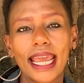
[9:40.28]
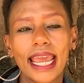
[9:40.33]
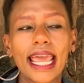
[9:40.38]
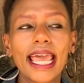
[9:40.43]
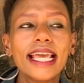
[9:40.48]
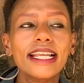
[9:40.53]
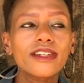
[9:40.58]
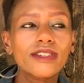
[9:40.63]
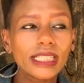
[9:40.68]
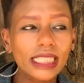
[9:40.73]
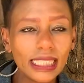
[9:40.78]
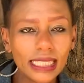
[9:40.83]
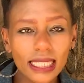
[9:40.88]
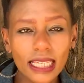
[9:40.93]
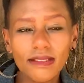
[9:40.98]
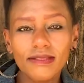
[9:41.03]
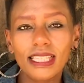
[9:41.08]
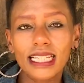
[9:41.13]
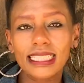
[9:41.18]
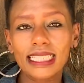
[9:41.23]
and
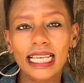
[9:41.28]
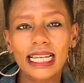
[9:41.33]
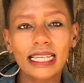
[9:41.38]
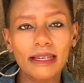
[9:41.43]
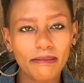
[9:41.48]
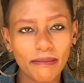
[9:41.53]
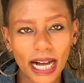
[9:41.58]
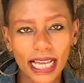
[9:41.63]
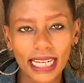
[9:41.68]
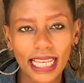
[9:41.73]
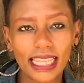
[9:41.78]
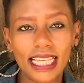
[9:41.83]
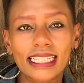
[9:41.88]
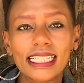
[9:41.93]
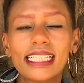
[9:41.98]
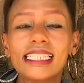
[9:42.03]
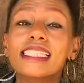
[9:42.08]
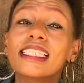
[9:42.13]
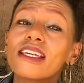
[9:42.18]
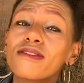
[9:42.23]
receive the daily manna that
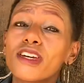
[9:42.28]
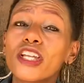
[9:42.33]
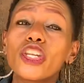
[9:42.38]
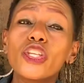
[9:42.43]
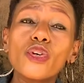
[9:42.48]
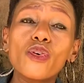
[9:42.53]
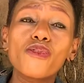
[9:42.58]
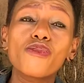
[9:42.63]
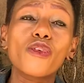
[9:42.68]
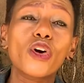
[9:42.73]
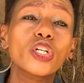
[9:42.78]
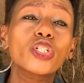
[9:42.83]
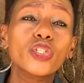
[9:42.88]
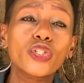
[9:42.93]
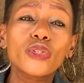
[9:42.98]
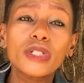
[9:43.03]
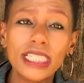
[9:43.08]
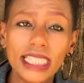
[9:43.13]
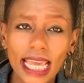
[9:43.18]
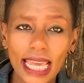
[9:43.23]
he's given you for
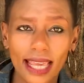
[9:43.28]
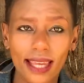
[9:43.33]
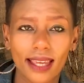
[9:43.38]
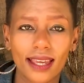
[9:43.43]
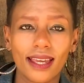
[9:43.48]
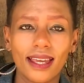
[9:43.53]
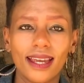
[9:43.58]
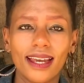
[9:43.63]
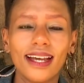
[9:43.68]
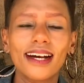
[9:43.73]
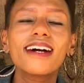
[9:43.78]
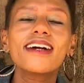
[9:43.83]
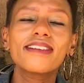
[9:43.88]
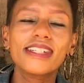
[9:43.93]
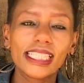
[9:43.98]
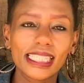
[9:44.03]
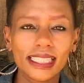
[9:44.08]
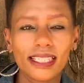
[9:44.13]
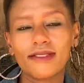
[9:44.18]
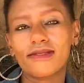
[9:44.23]
today.
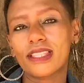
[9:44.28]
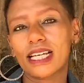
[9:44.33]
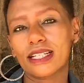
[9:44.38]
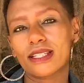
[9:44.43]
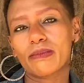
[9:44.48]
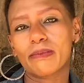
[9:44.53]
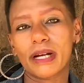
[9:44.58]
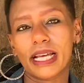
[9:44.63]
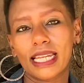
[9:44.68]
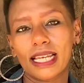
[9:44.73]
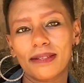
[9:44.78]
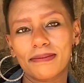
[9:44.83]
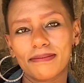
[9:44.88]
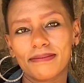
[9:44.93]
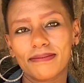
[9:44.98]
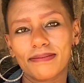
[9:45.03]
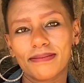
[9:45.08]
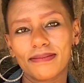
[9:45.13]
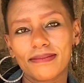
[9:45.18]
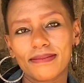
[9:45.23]
Receive that manna.
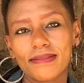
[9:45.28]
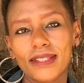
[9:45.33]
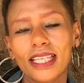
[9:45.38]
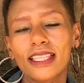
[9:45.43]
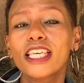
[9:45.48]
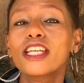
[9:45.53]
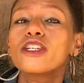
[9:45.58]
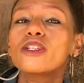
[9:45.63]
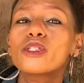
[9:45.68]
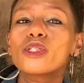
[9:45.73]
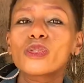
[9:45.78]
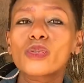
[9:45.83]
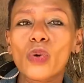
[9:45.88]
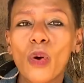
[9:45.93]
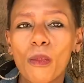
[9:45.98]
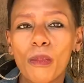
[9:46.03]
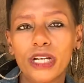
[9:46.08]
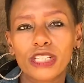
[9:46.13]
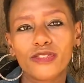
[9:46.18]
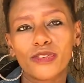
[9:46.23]
Thank you so
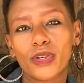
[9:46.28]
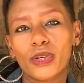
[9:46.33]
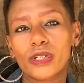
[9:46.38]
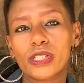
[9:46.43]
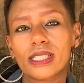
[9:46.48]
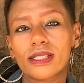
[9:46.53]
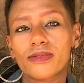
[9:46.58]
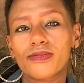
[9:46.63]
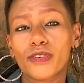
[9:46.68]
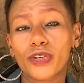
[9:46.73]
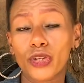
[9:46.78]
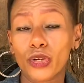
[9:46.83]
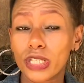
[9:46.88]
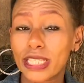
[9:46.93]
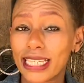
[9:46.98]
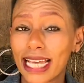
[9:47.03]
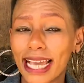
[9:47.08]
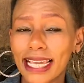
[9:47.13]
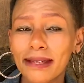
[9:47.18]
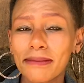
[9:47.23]
much for your, for your
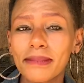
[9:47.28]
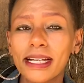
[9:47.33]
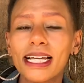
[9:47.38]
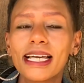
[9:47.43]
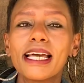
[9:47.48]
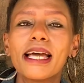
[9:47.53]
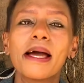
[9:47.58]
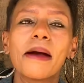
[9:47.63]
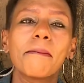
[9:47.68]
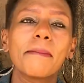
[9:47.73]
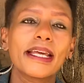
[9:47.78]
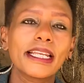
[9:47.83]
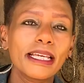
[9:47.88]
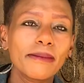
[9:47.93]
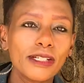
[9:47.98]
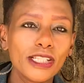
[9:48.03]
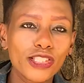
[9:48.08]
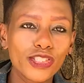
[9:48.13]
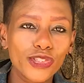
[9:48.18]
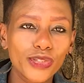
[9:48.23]
time. My name
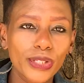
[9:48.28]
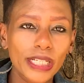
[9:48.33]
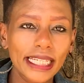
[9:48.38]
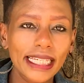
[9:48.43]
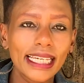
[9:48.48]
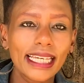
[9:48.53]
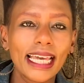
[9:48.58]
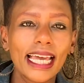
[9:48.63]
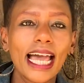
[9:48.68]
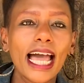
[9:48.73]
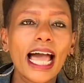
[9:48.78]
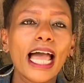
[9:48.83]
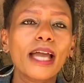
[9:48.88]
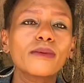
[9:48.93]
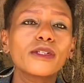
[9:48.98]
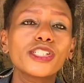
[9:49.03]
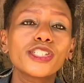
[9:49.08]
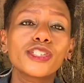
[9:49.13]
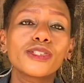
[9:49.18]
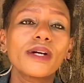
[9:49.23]
is Julie. I
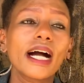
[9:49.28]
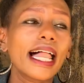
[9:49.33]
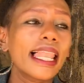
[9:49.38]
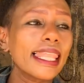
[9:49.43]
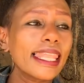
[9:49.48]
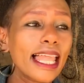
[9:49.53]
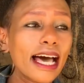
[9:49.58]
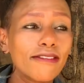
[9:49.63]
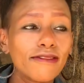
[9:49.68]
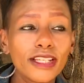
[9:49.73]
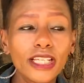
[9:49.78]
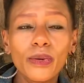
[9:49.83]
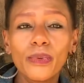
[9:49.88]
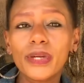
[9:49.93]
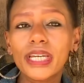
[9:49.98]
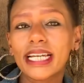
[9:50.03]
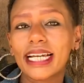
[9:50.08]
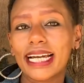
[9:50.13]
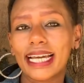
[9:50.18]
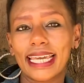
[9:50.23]
wish you a lovely
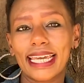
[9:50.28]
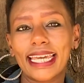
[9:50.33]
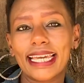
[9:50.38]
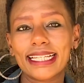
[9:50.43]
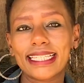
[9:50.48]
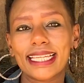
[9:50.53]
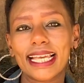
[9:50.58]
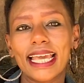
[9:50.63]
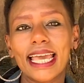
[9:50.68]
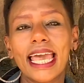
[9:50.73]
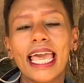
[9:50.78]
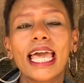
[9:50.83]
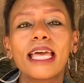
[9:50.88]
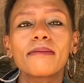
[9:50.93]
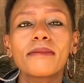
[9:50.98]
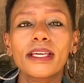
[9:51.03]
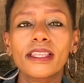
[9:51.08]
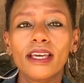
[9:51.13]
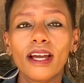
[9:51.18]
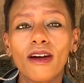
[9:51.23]
week ahead and
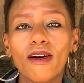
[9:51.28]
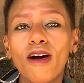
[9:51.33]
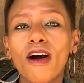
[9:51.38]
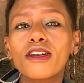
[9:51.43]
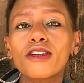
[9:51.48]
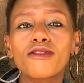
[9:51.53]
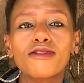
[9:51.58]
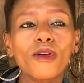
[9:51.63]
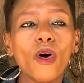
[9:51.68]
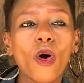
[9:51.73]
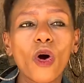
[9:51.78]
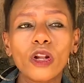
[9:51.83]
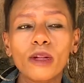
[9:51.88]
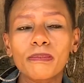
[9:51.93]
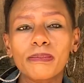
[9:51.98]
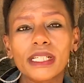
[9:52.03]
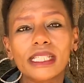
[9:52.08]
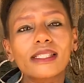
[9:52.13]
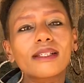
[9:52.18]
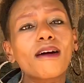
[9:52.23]
may the God of all
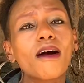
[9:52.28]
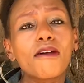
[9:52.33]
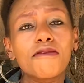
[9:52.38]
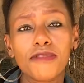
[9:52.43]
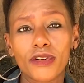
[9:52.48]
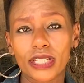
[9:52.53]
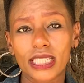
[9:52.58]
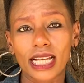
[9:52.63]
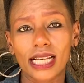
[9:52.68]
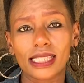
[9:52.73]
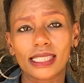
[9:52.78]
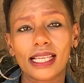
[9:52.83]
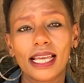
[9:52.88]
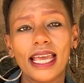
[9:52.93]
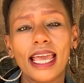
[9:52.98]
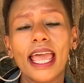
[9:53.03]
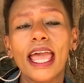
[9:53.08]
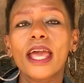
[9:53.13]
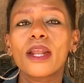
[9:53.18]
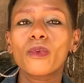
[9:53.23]
peace comfort us
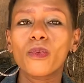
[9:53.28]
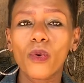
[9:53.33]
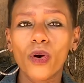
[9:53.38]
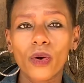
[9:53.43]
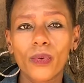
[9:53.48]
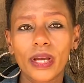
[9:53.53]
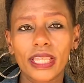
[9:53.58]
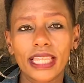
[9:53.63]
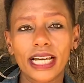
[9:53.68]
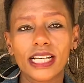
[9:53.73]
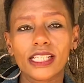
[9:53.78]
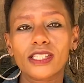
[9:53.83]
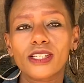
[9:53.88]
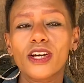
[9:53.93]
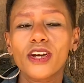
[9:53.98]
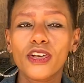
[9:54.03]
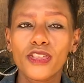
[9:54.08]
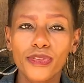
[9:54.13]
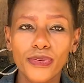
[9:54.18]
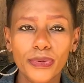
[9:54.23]
and walk with us
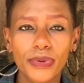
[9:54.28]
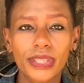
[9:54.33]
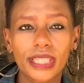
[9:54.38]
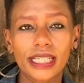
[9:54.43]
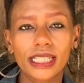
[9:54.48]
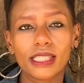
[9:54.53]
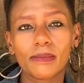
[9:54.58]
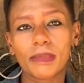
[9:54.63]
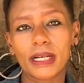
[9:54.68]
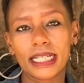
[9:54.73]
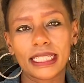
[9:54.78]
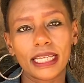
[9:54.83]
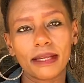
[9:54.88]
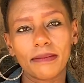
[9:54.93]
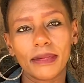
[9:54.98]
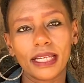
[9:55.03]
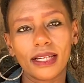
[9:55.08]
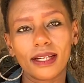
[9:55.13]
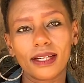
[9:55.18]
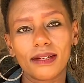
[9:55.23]
through this
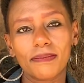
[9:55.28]
pandemic.